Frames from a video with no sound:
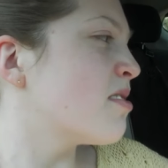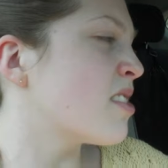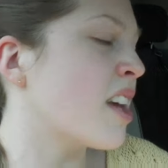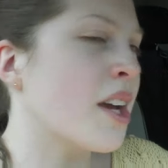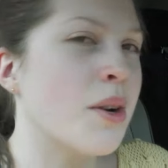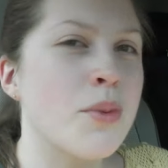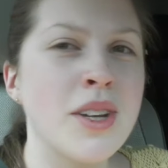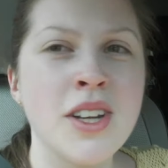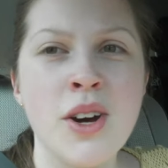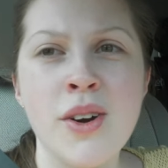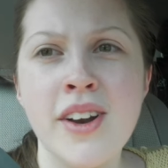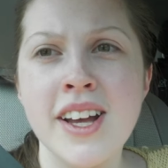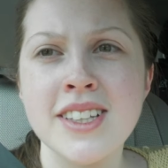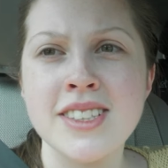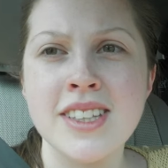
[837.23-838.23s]
Like we
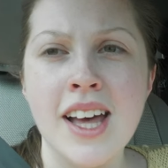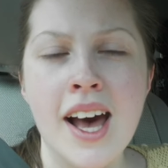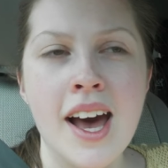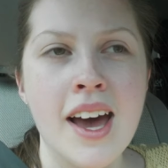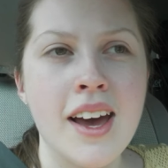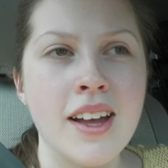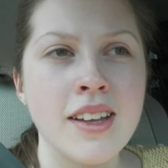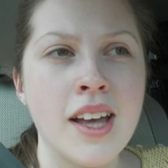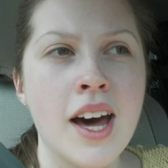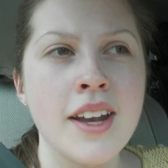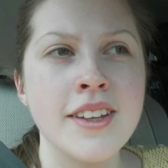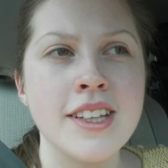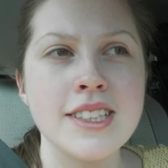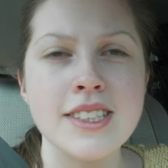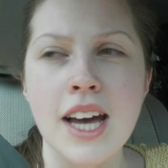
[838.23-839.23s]
noticed that a
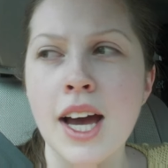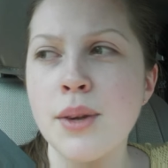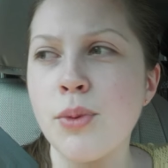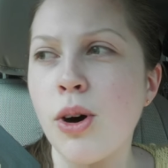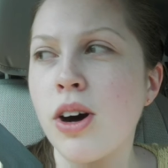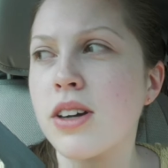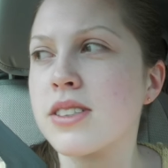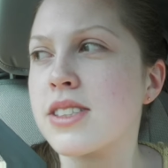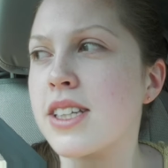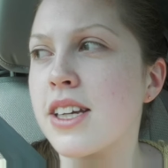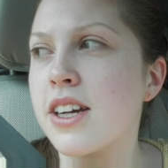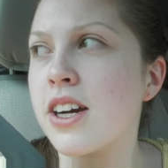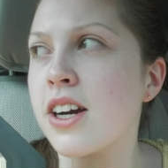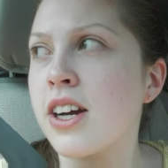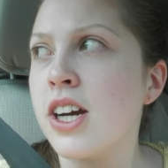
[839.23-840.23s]
lot of the sidewalks
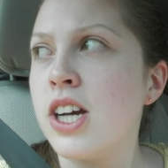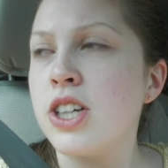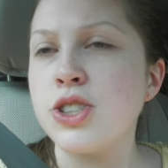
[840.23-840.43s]
here